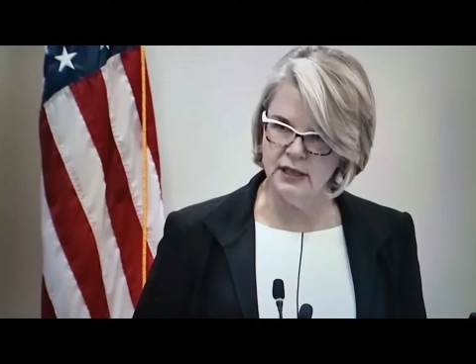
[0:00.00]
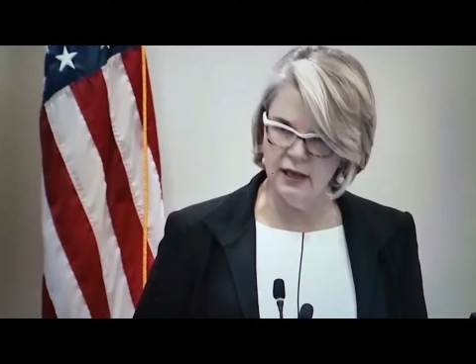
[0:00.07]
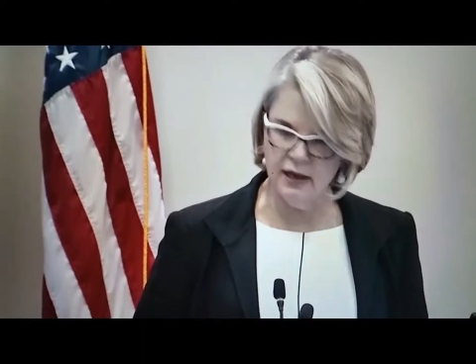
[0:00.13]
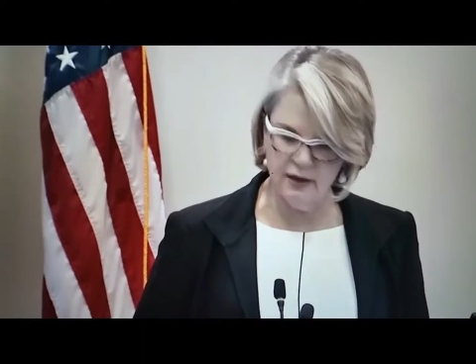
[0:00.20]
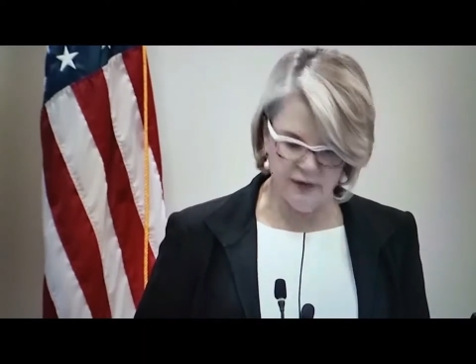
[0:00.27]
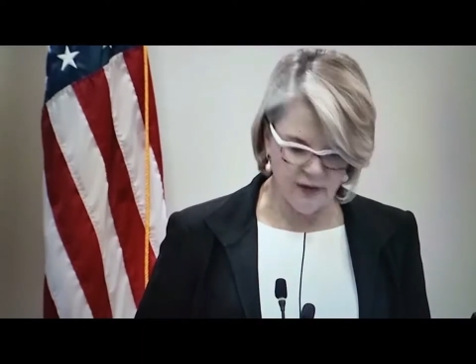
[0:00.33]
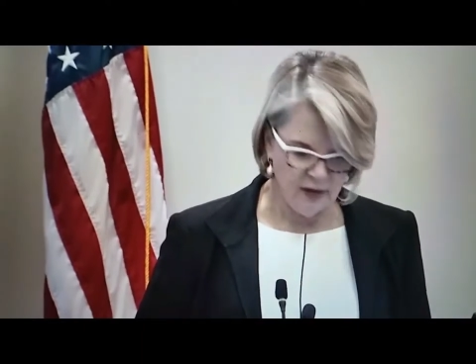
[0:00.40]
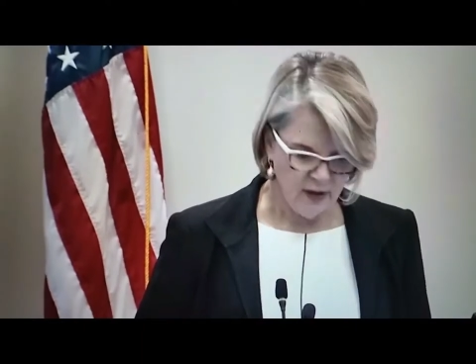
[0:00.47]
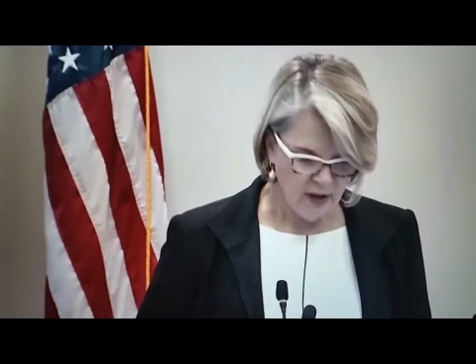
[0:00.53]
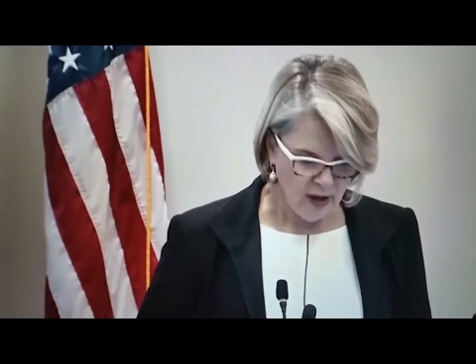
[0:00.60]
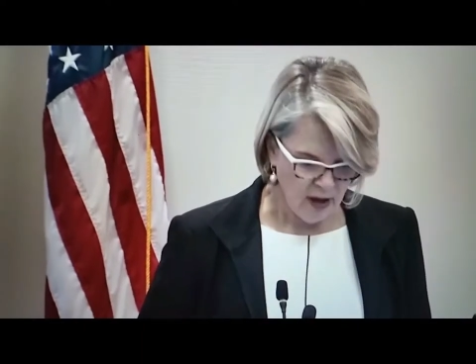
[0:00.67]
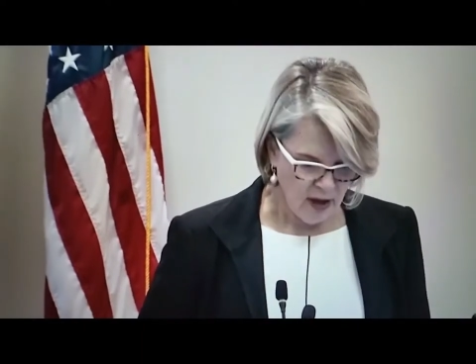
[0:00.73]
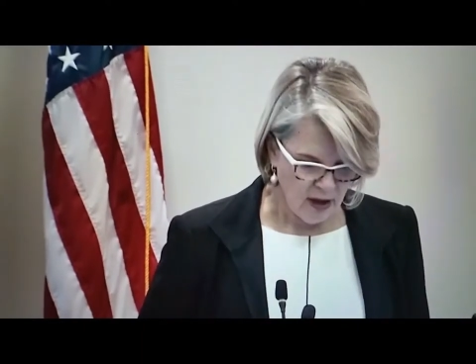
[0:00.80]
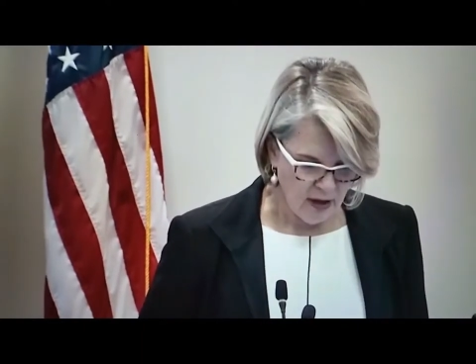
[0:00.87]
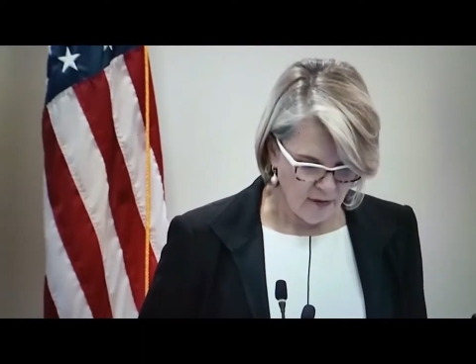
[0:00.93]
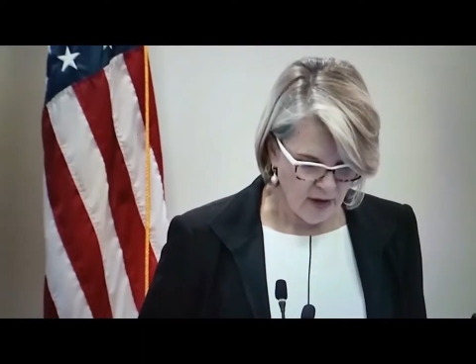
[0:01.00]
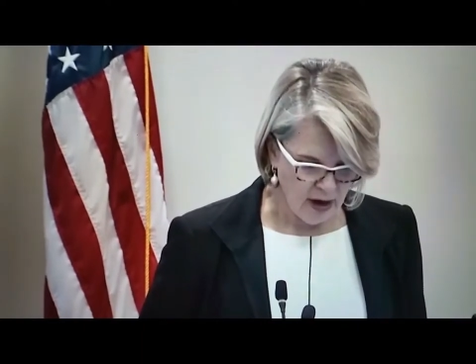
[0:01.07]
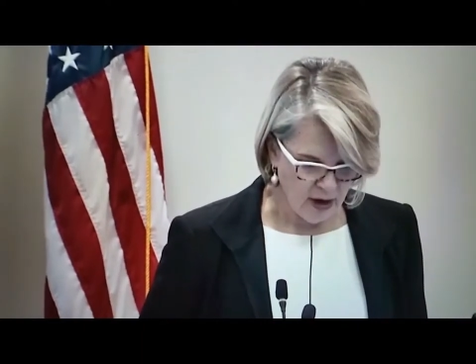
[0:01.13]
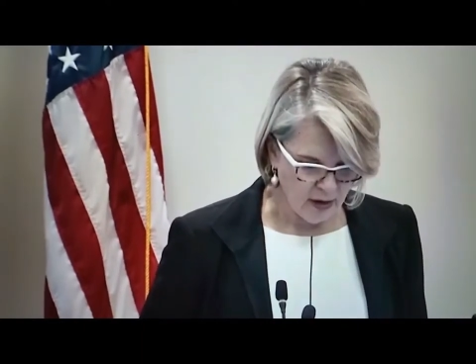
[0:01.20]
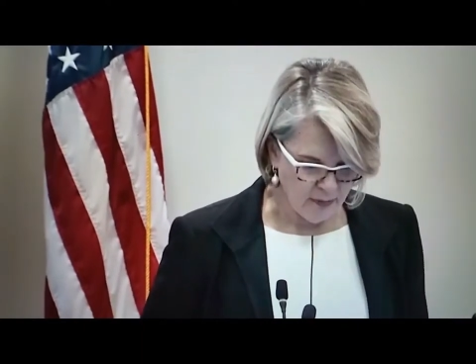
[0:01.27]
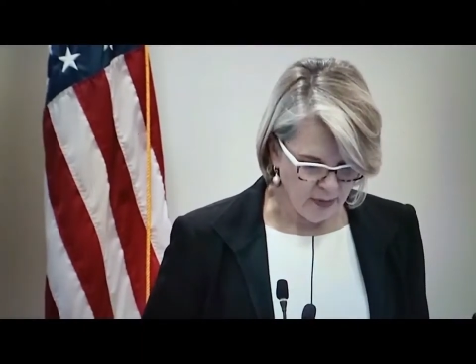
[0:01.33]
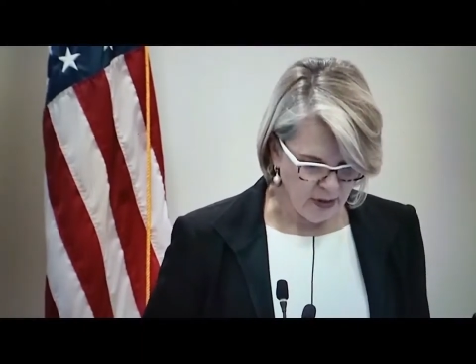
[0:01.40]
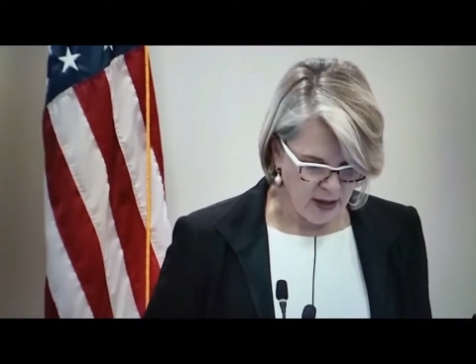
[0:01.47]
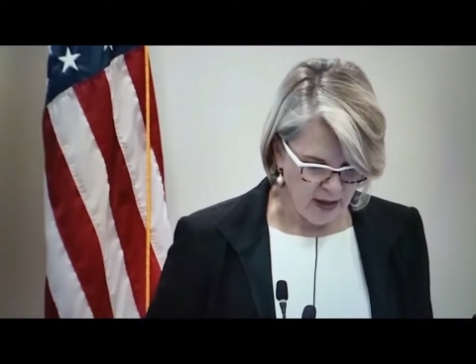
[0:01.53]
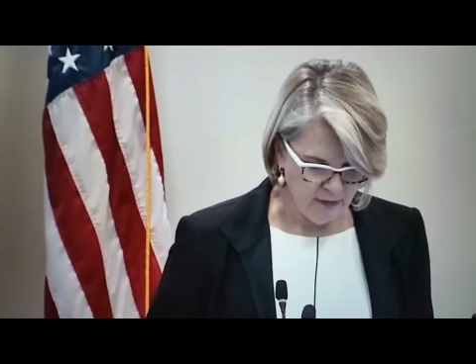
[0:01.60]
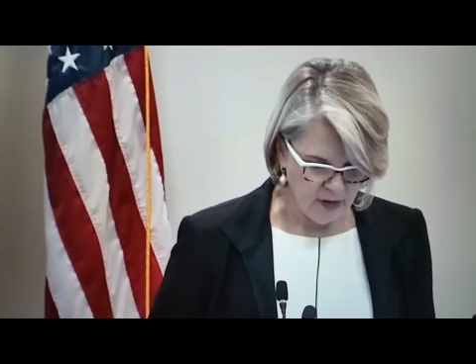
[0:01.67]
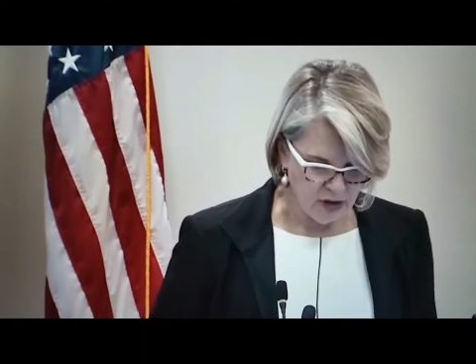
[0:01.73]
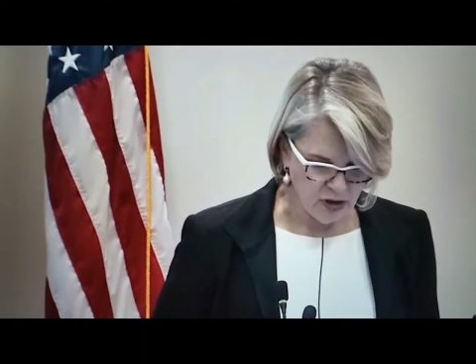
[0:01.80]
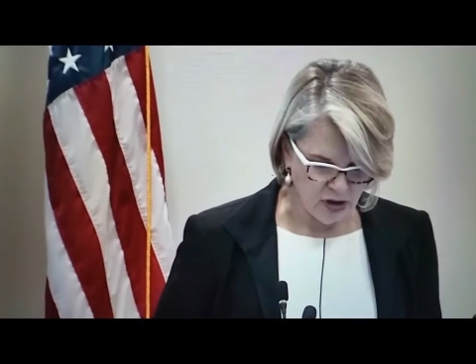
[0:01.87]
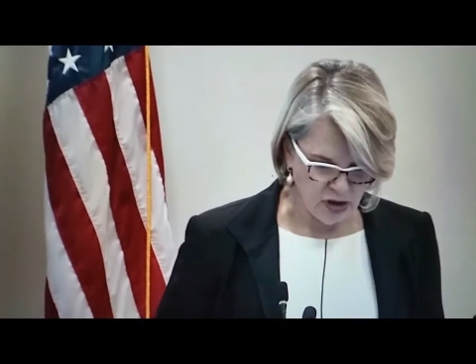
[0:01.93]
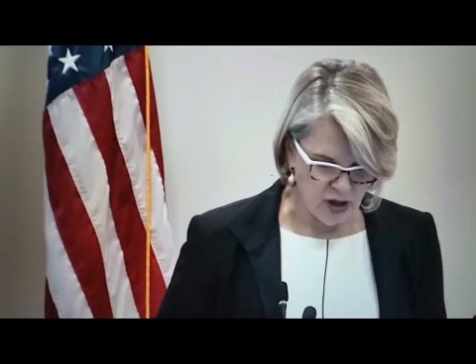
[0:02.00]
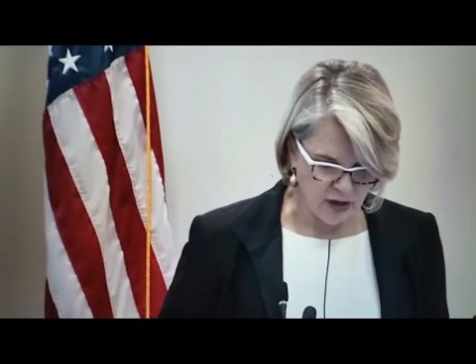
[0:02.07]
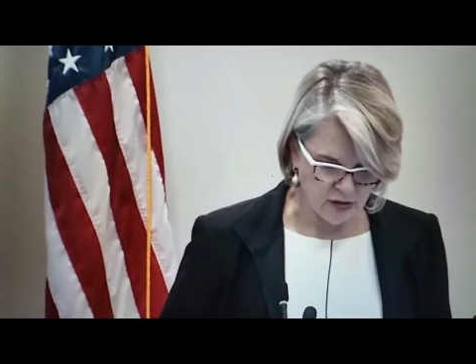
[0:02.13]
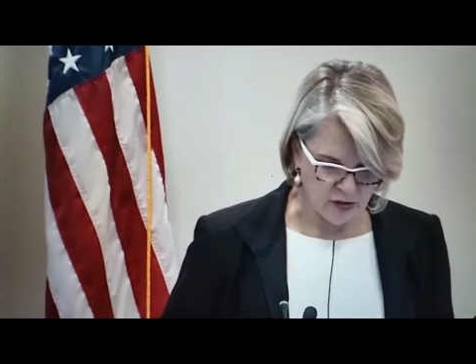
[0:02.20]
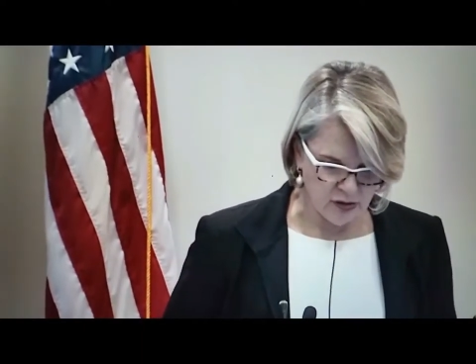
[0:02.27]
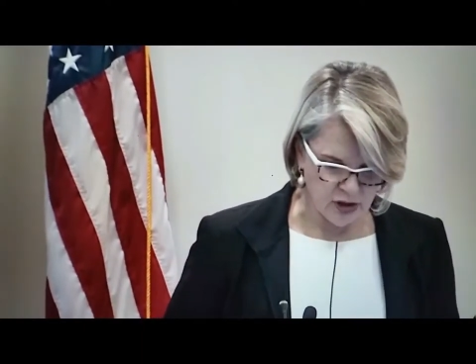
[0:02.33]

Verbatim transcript: death of our beloved Dr.